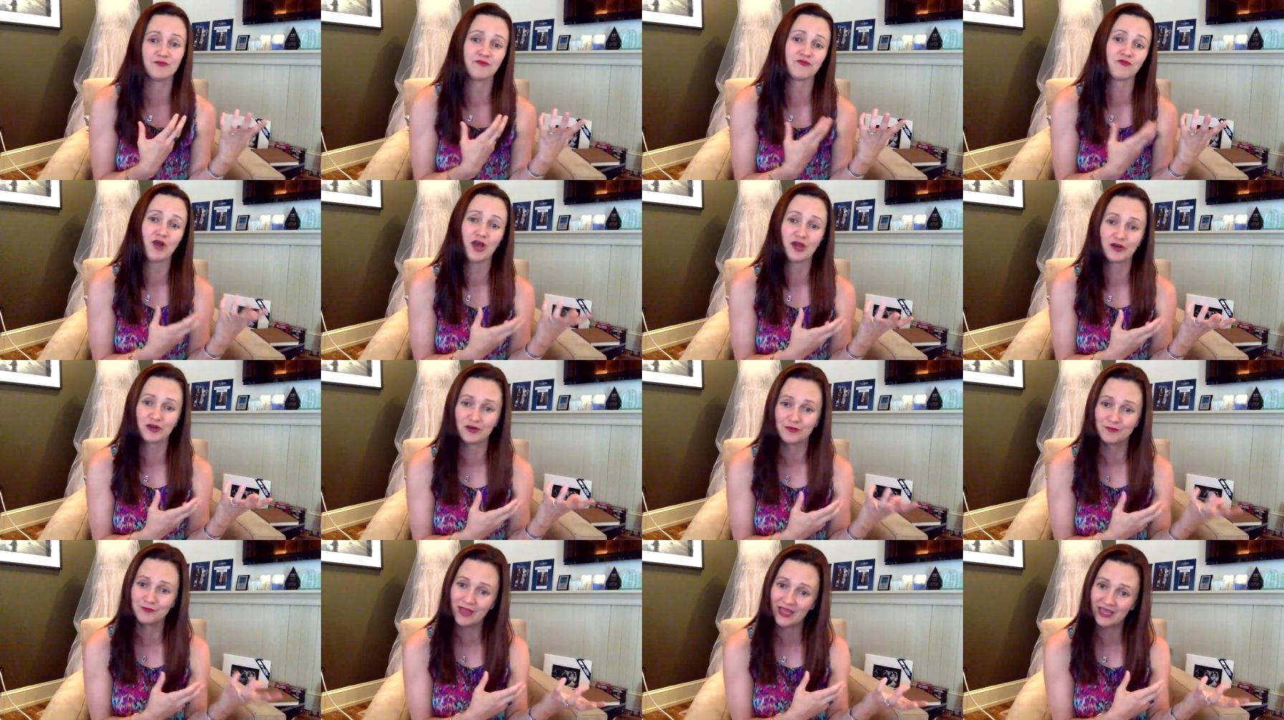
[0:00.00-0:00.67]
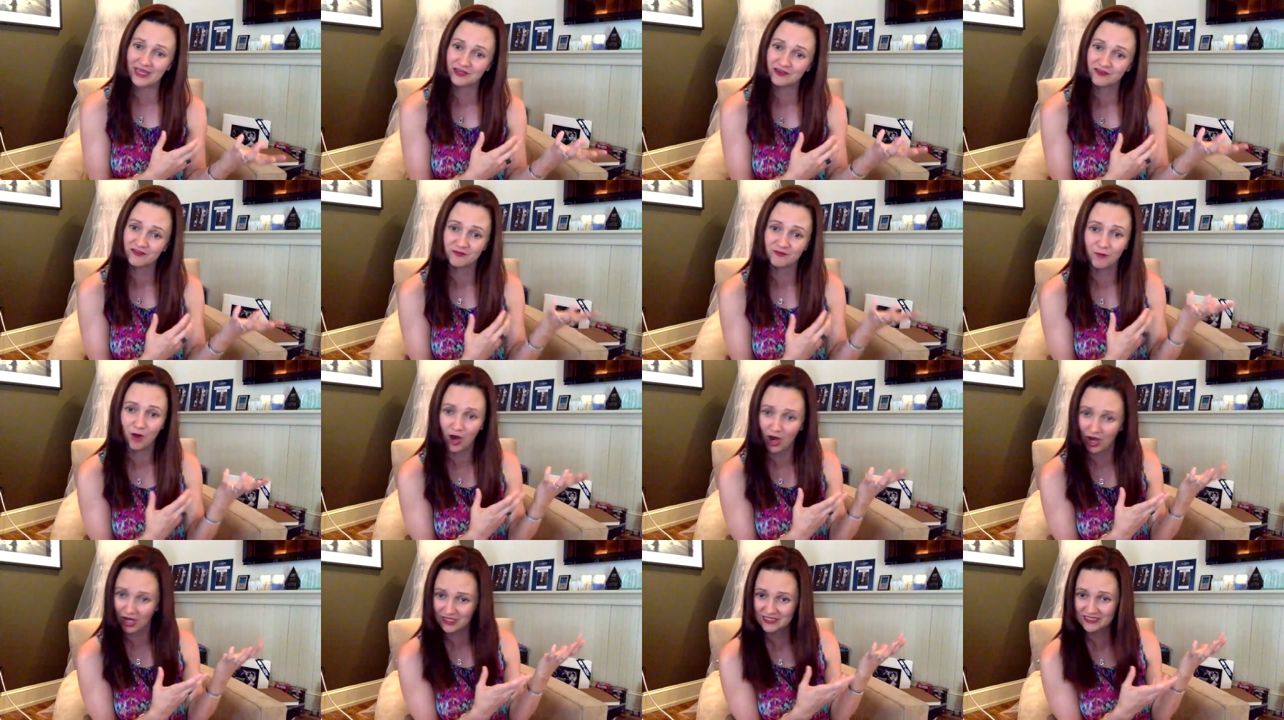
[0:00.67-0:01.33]
runner made of
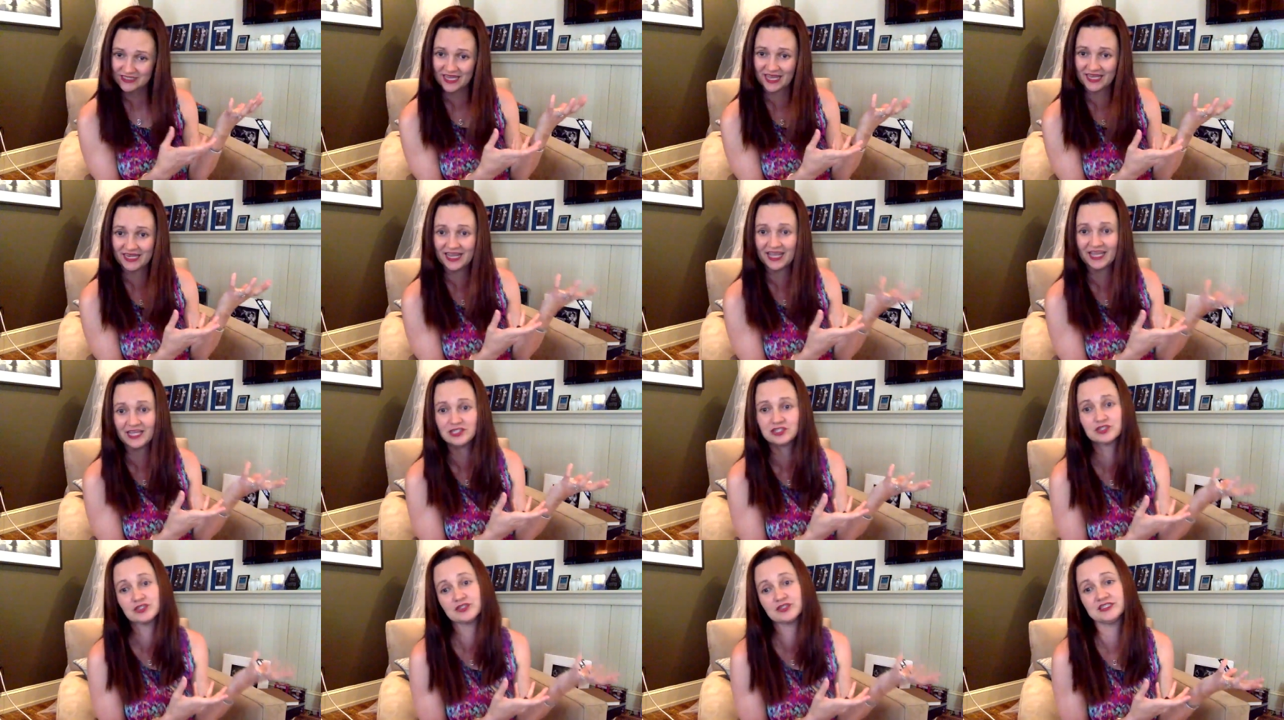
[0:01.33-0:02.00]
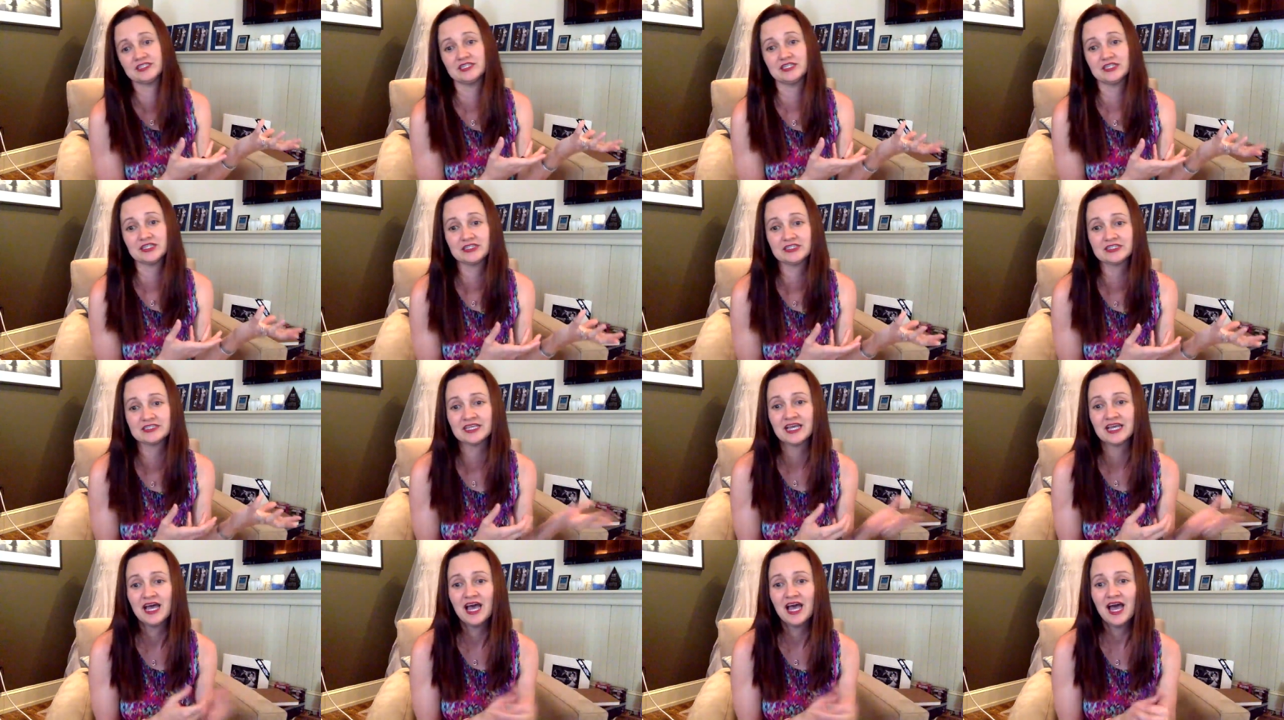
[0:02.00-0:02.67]
moss and angel
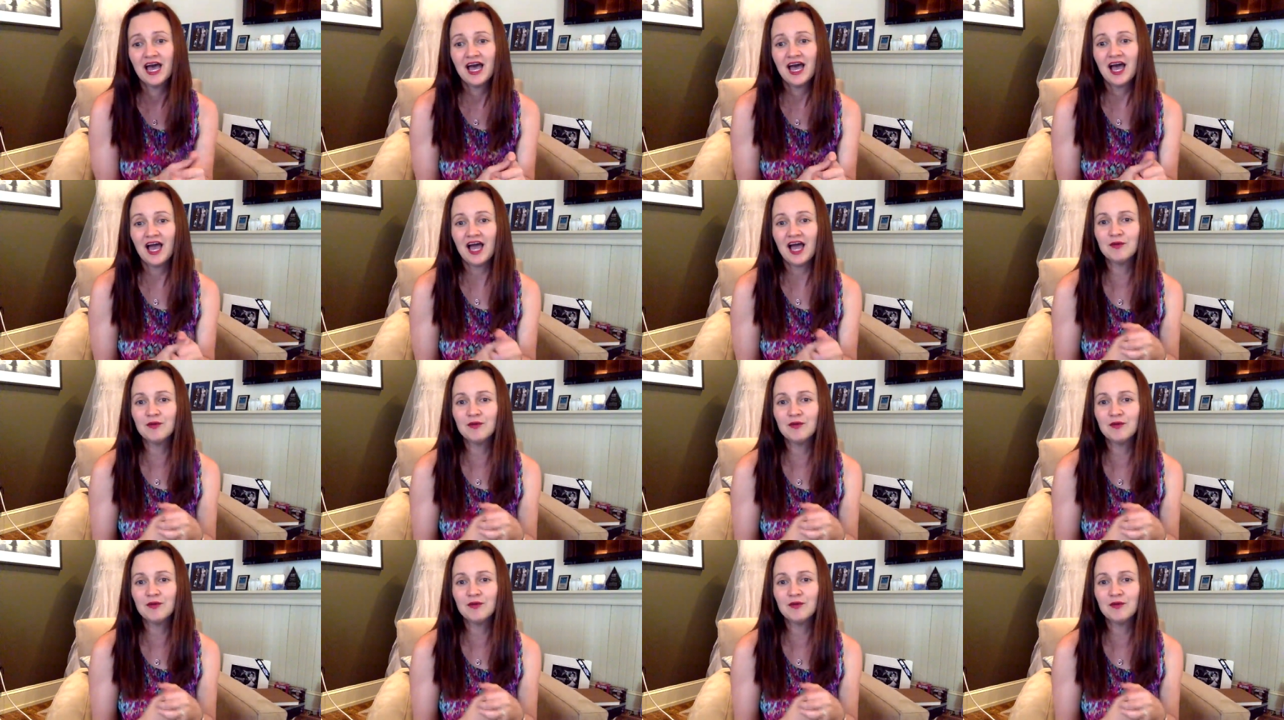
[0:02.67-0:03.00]
tears.